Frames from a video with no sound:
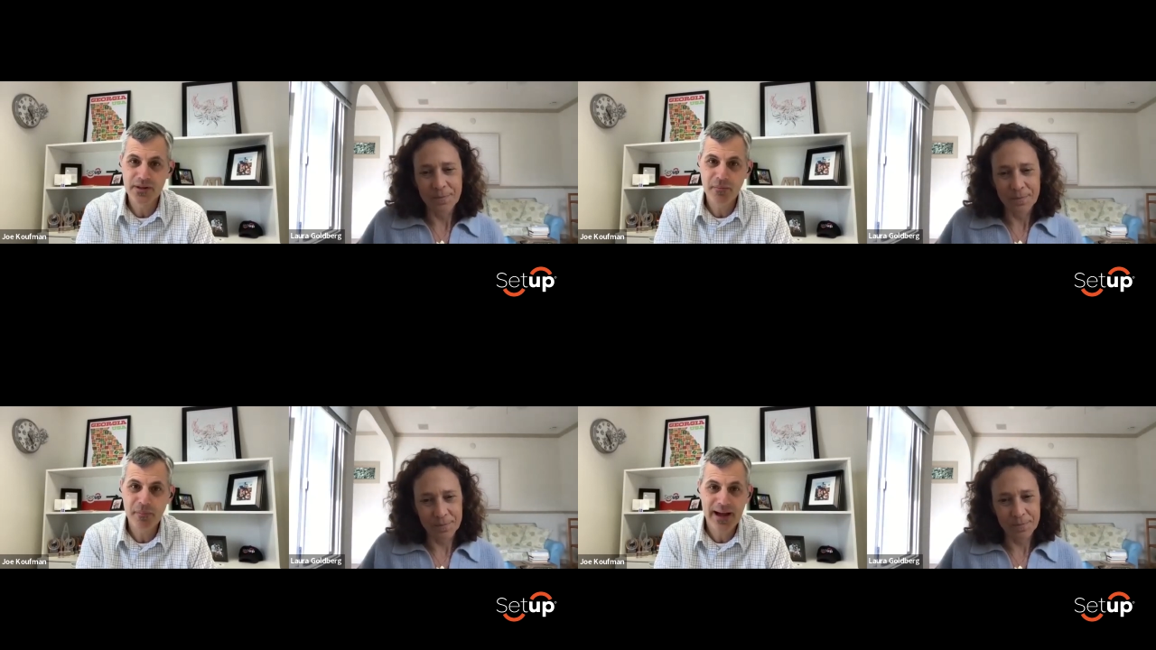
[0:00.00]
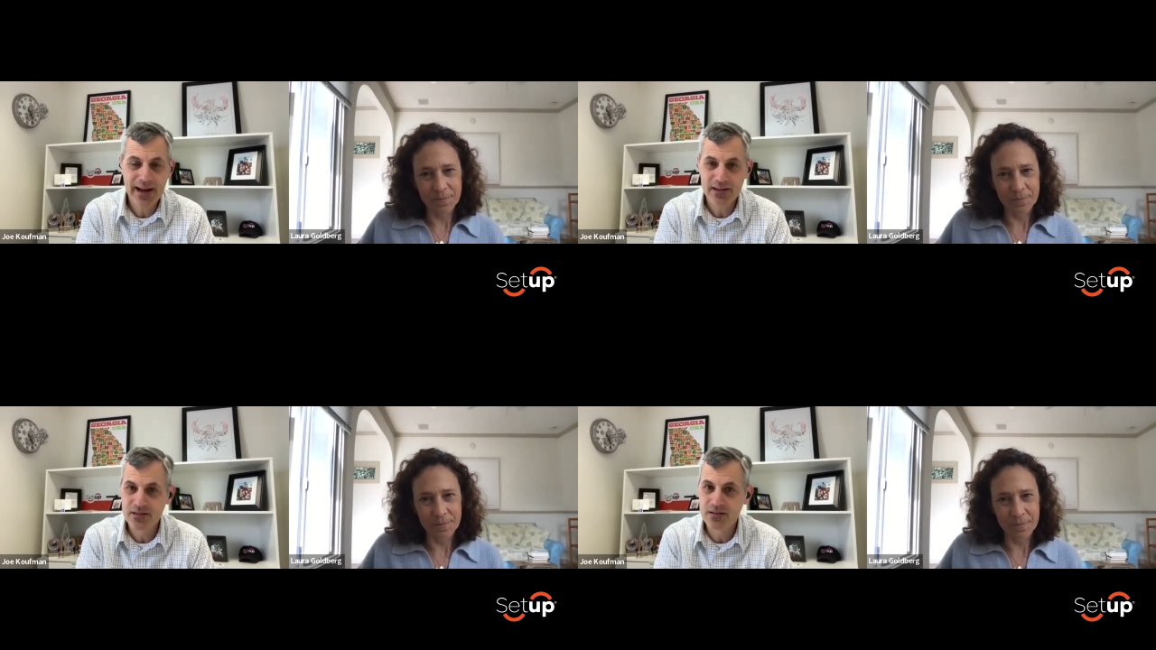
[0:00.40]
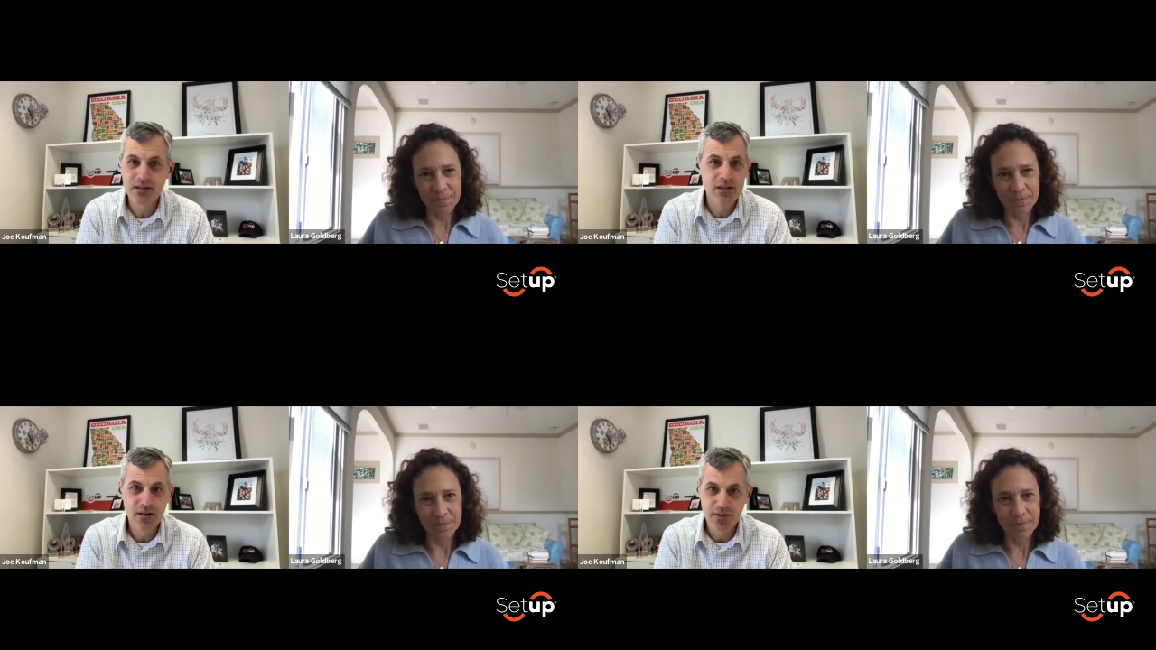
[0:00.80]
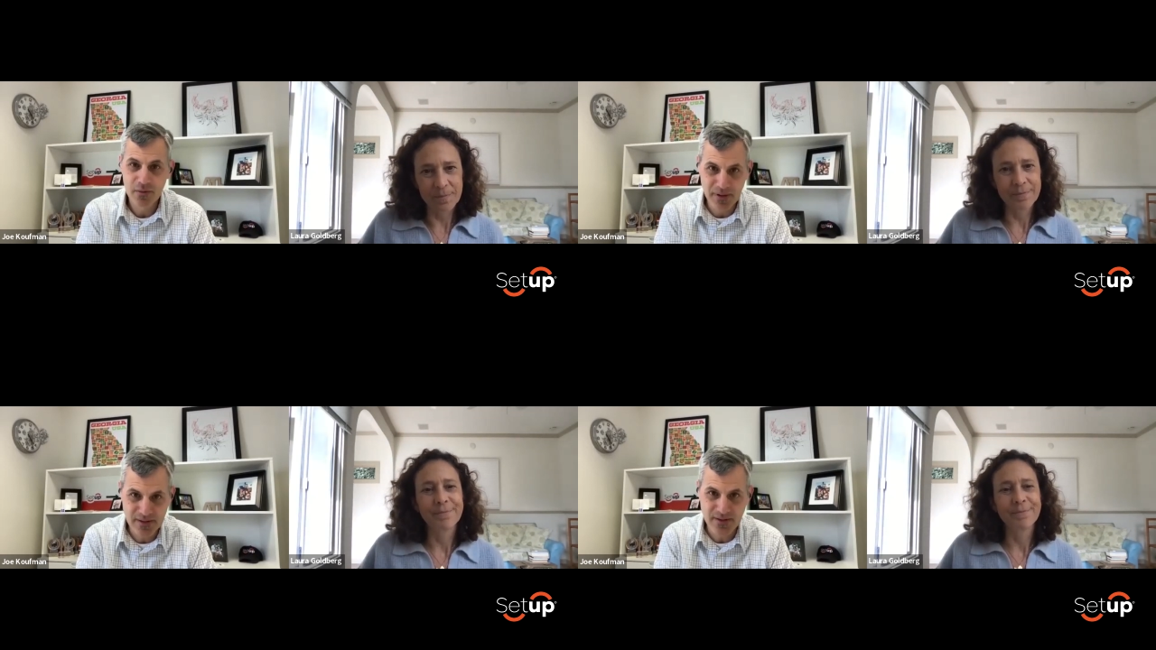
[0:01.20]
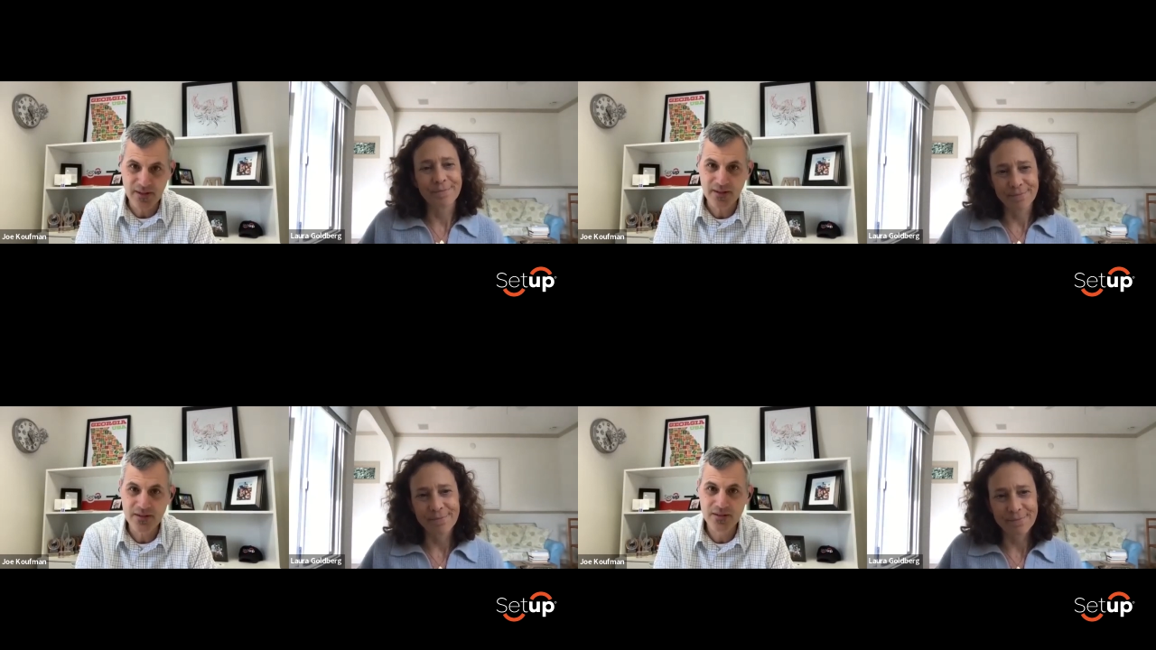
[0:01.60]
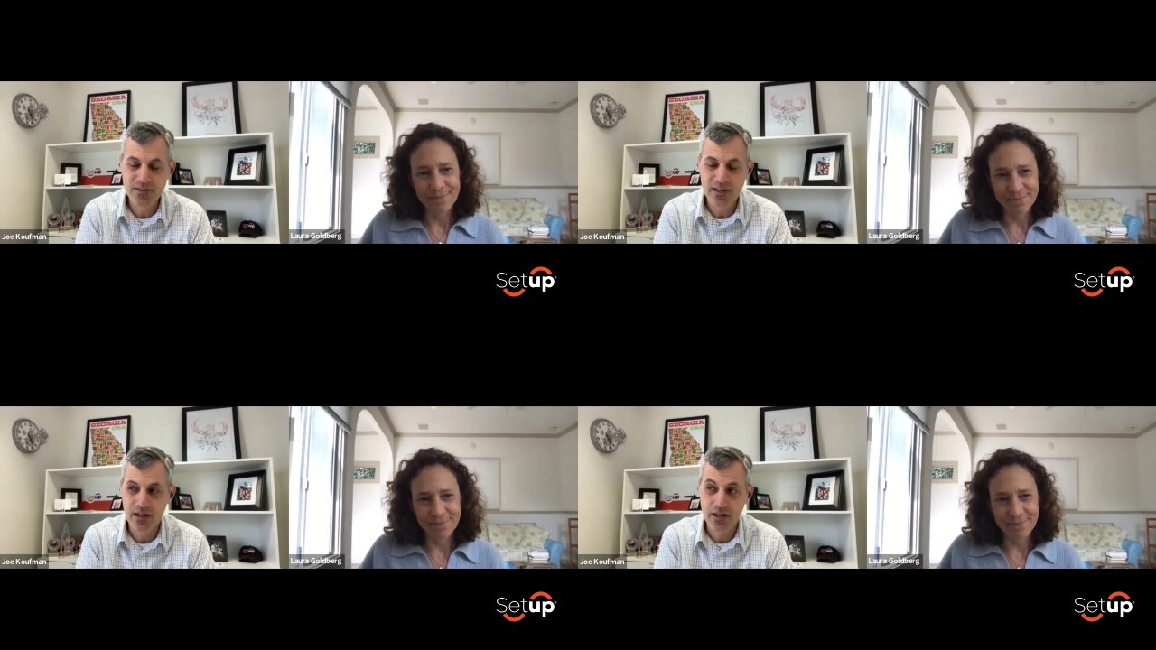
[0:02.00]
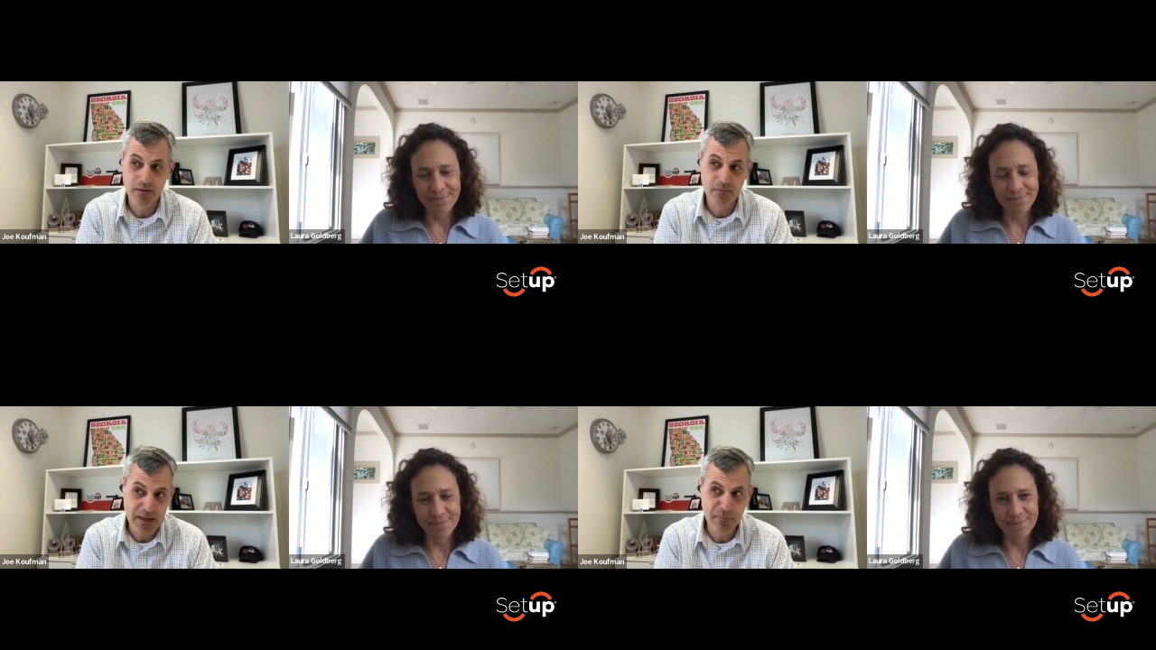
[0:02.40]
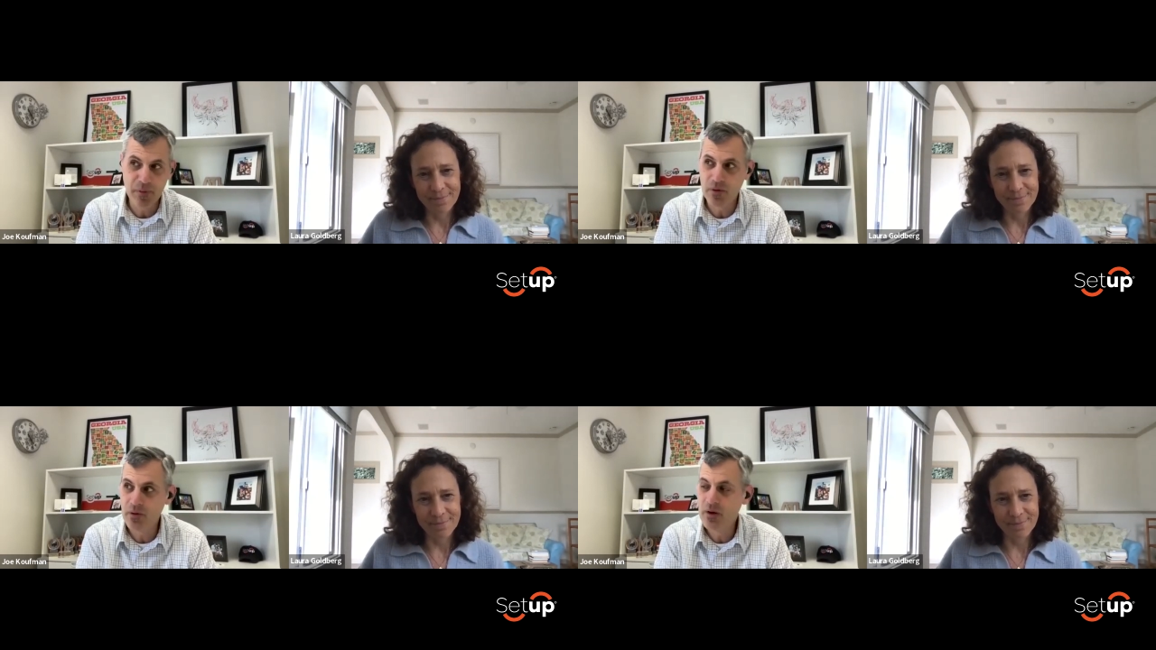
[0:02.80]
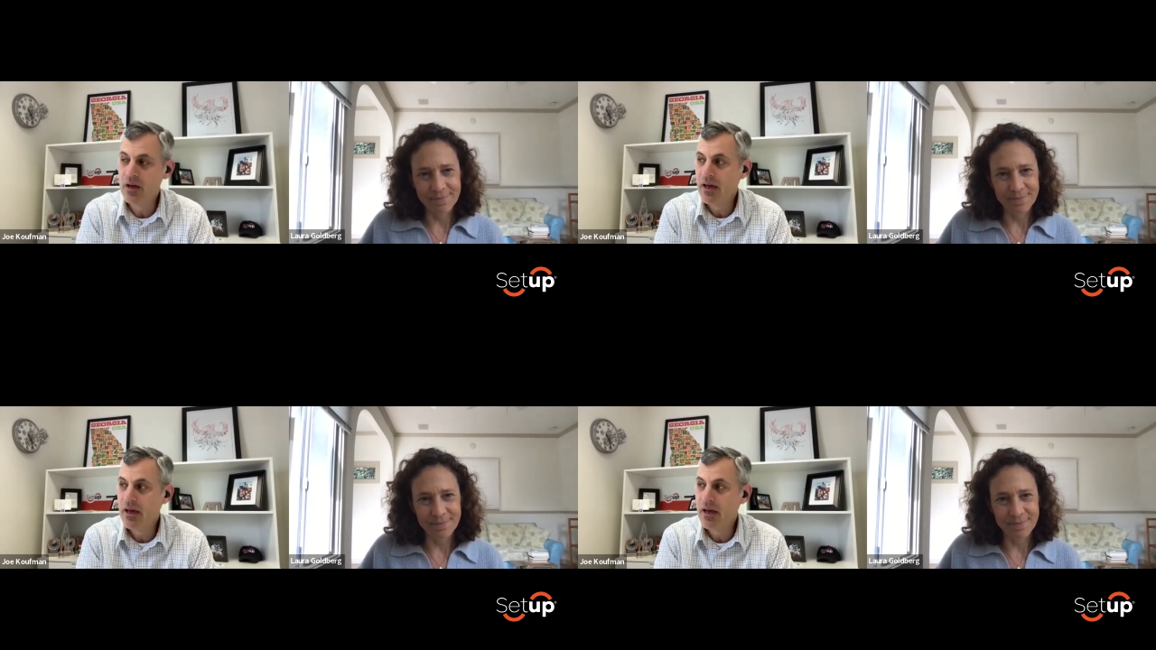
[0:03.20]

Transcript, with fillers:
Speaker 1: will impact the business and people.